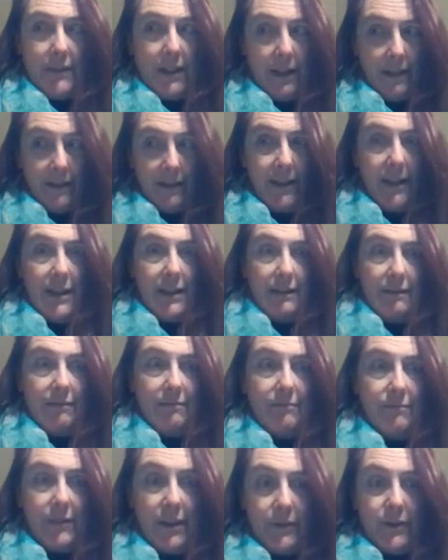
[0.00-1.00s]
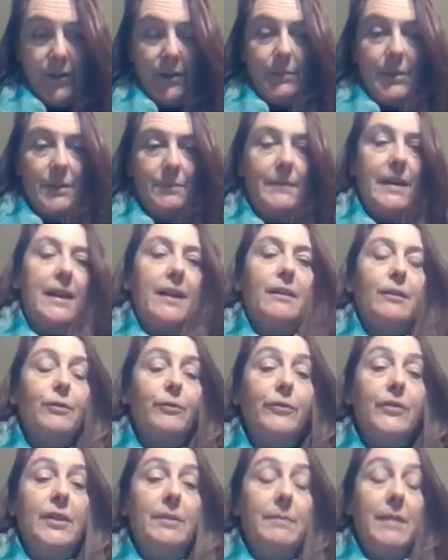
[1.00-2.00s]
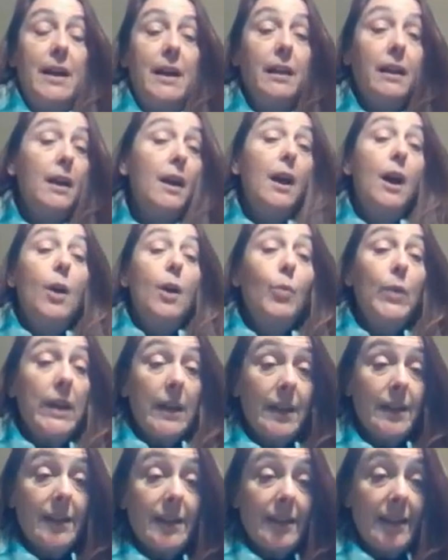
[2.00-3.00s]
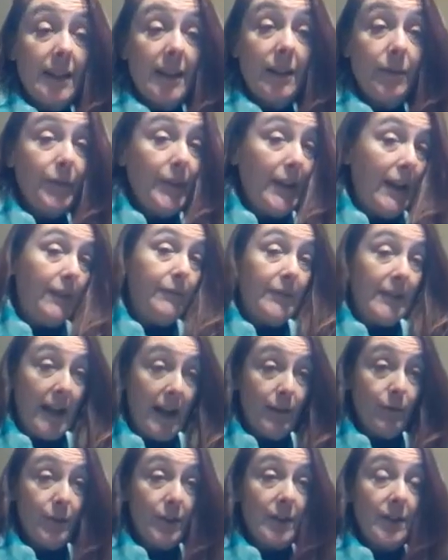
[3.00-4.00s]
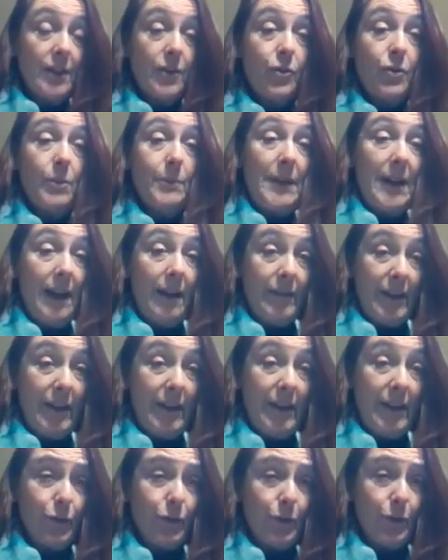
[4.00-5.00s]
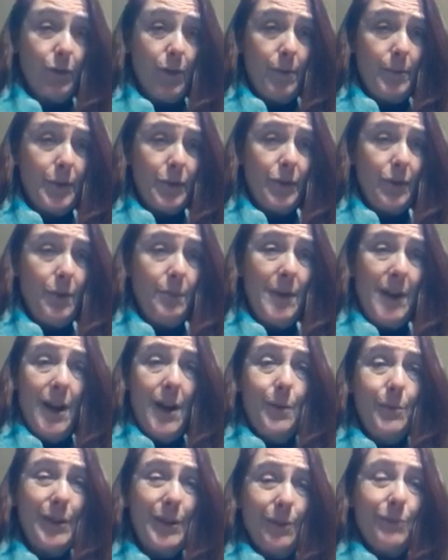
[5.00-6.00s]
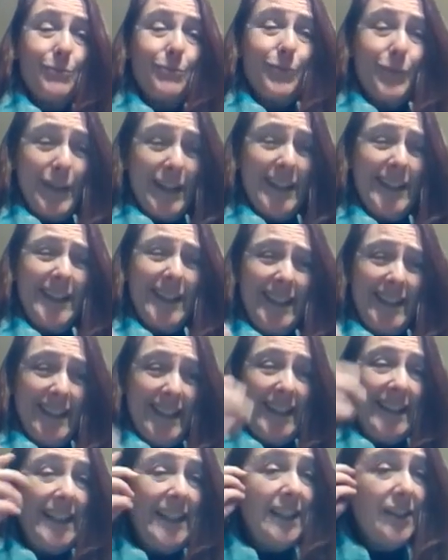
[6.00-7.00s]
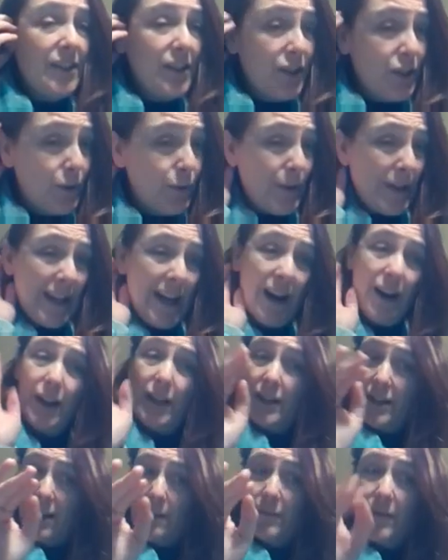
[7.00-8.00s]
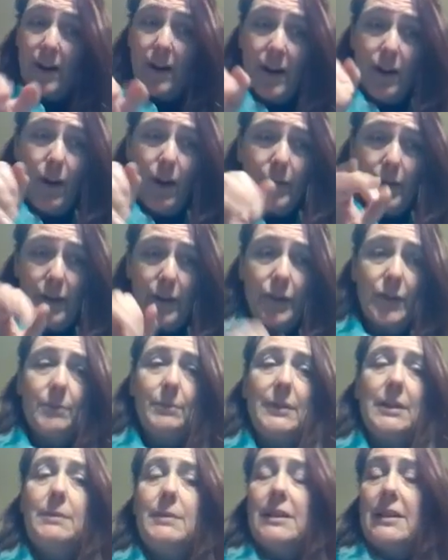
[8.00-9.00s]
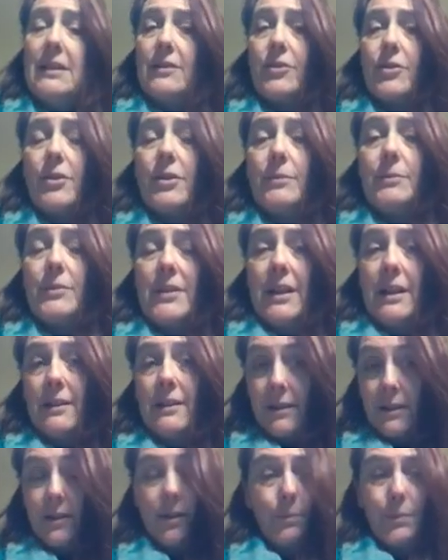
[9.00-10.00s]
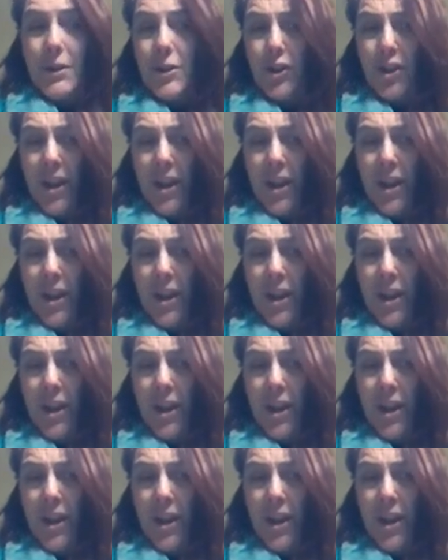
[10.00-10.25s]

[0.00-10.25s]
can see if somebody's male or female. We can see if they have Down syndrome and have an extra chromosome. We don't really need to do a karyotype very often. There's some limited circumstances, but